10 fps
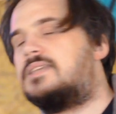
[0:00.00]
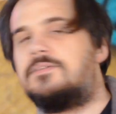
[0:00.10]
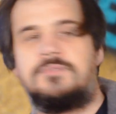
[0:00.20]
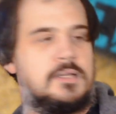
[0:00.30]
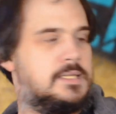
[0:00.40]

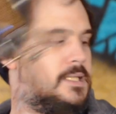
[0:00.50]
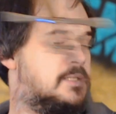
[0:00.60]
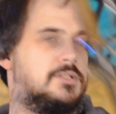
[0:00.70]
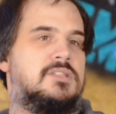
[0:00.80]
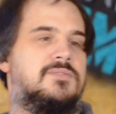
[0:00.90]
definitely
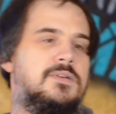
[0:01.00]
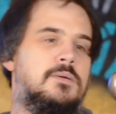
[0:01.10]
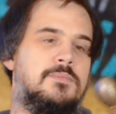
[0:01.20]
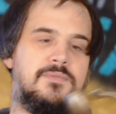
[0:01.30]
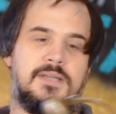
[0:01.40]
didn't just
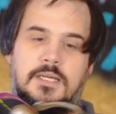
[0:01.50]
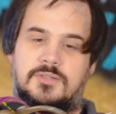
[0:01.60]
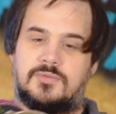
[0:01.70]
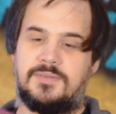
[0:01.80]
film the Velux